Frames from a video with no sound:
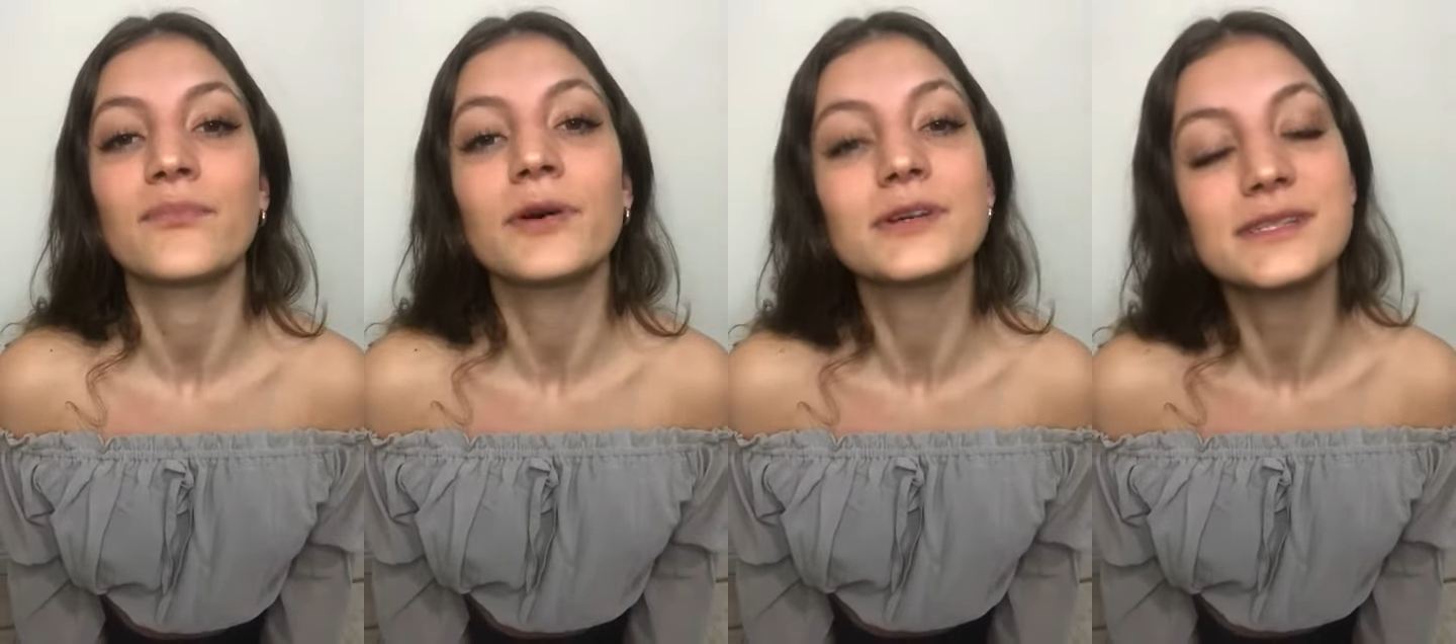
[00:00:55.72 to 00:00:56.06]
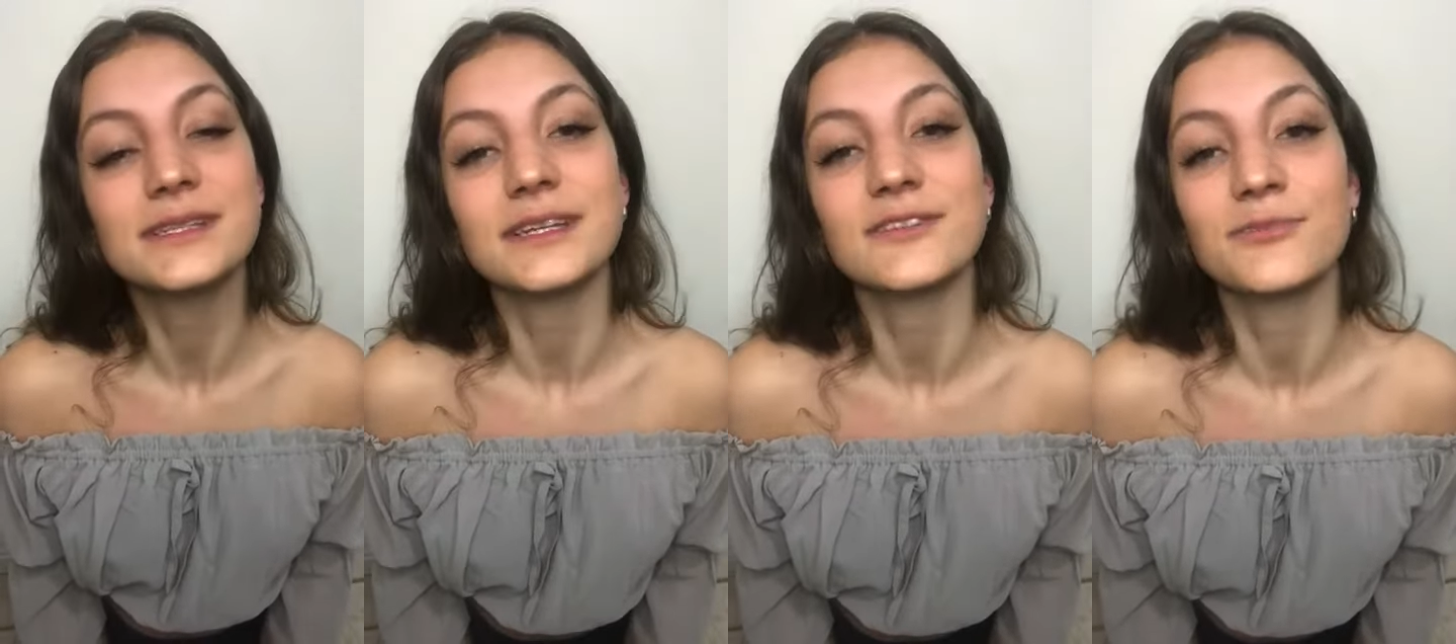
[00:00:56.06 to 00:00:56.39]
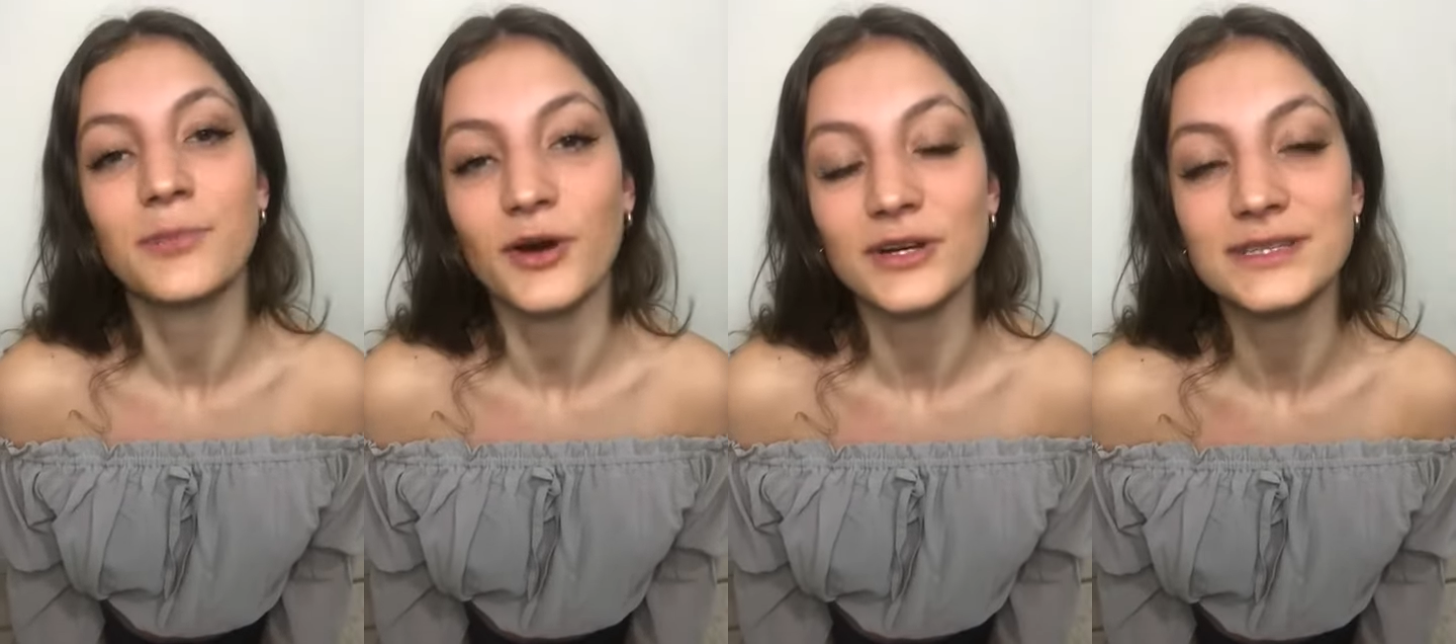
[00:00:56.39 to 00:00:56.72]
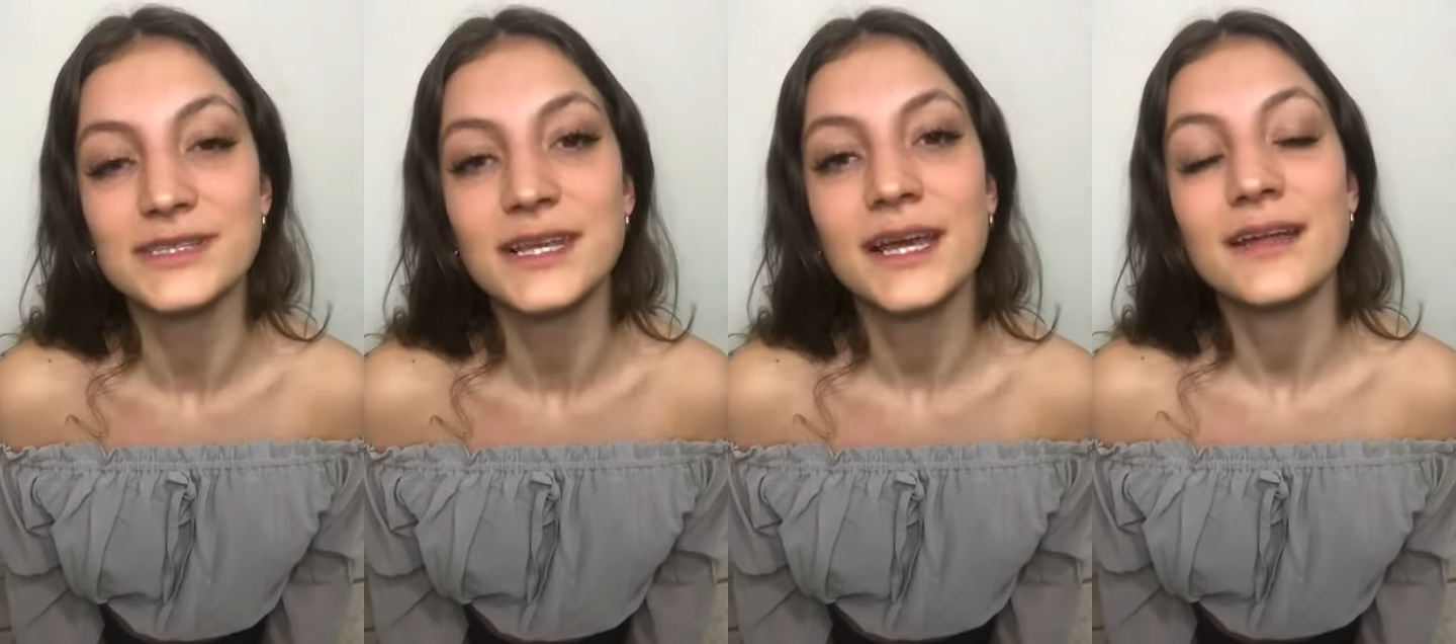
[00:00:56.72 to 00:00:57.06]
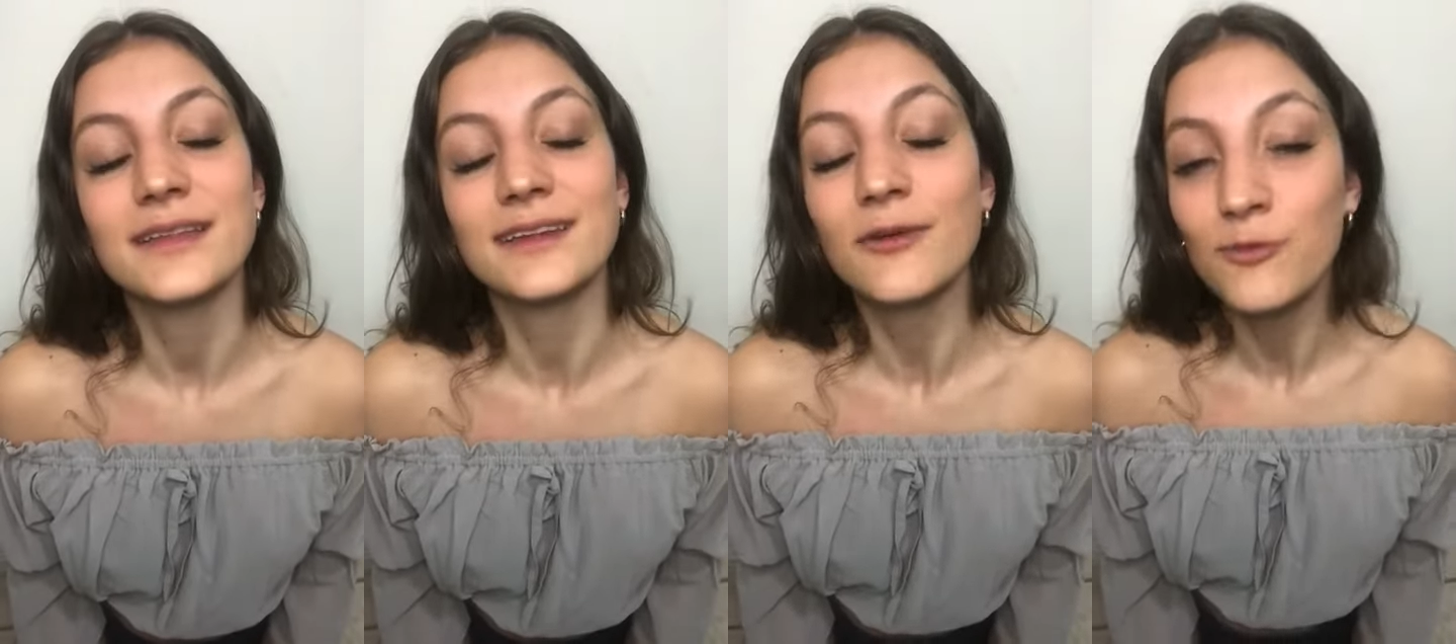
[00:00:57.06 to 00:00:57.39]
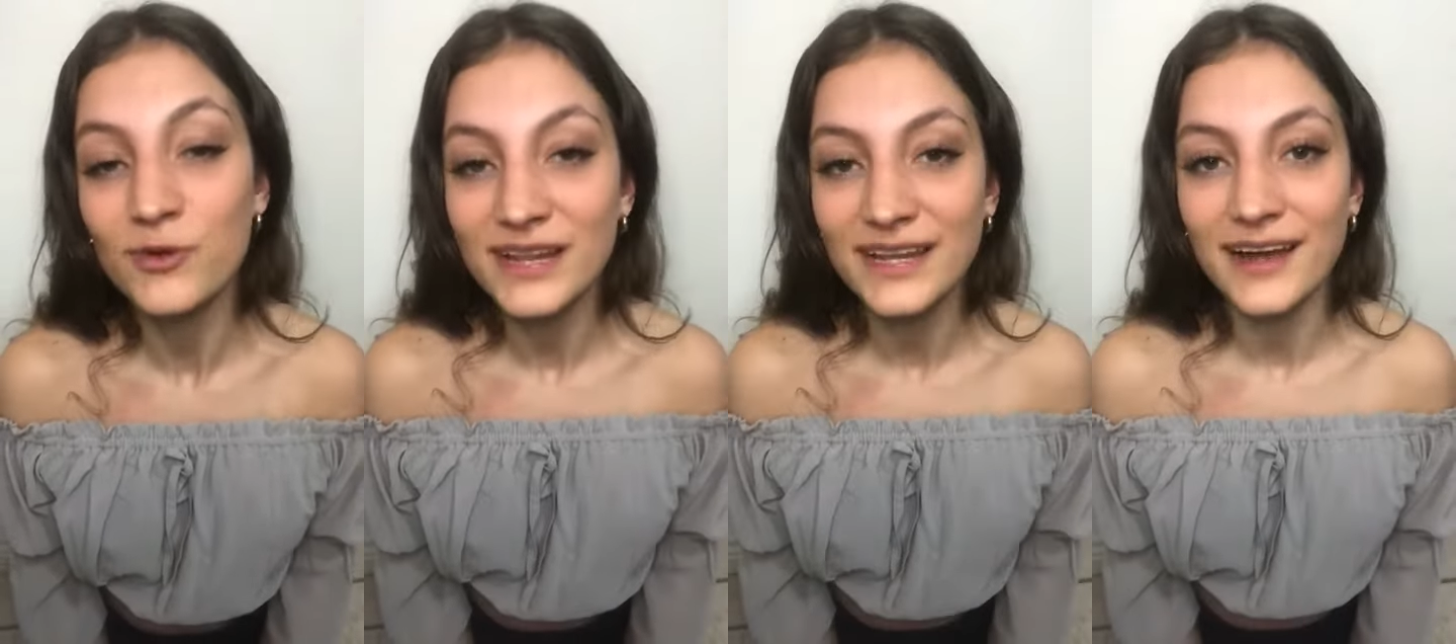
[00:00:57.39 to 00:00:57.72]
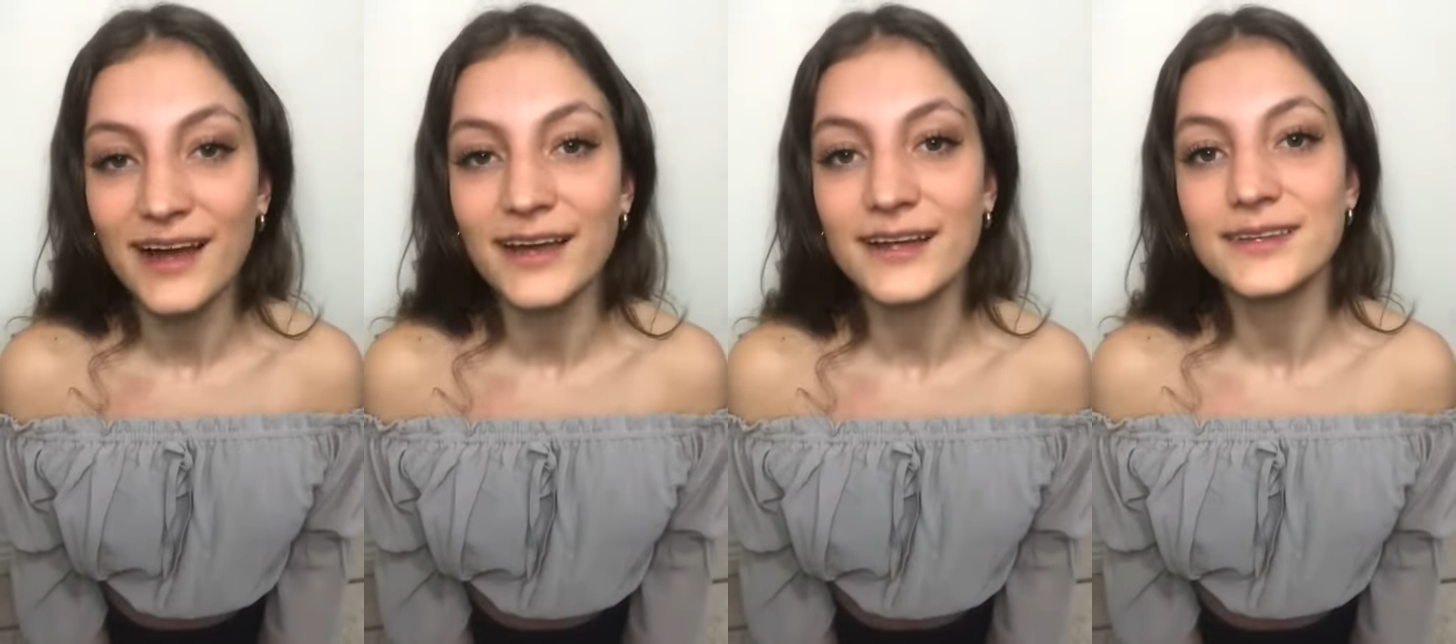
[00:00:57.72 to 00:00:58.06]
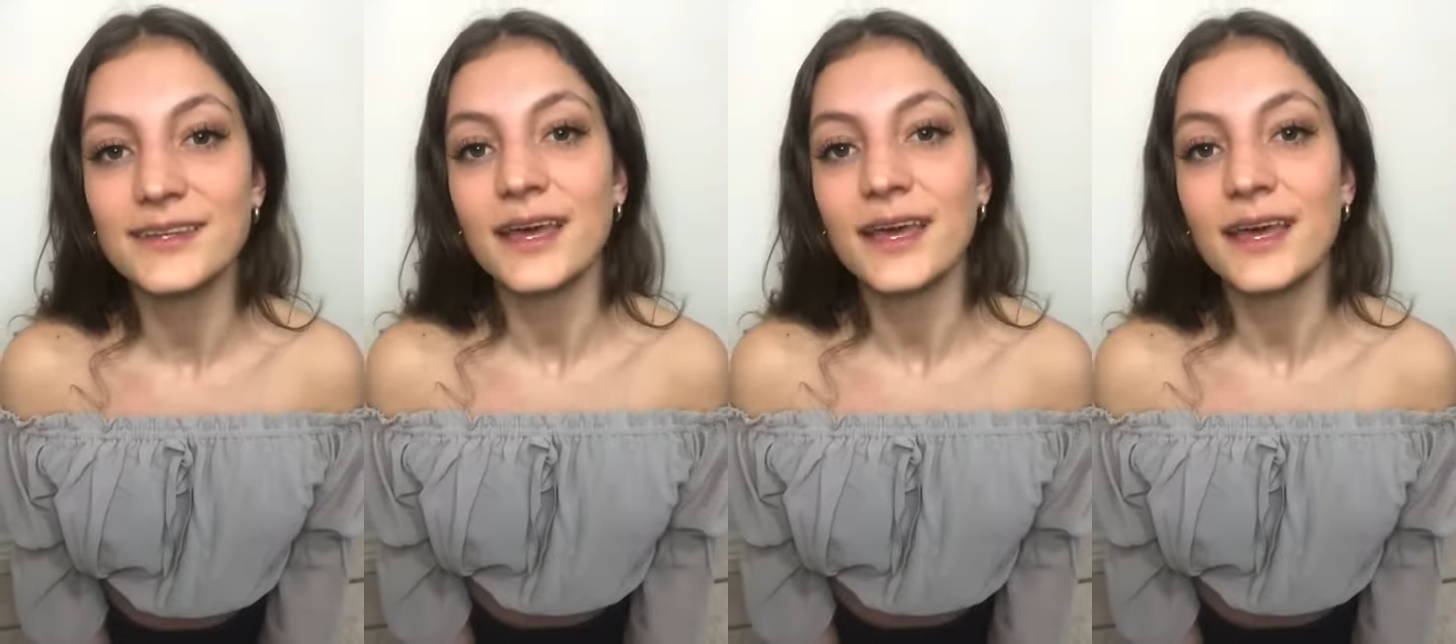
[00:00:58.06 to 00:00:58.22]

positive points that I really liked.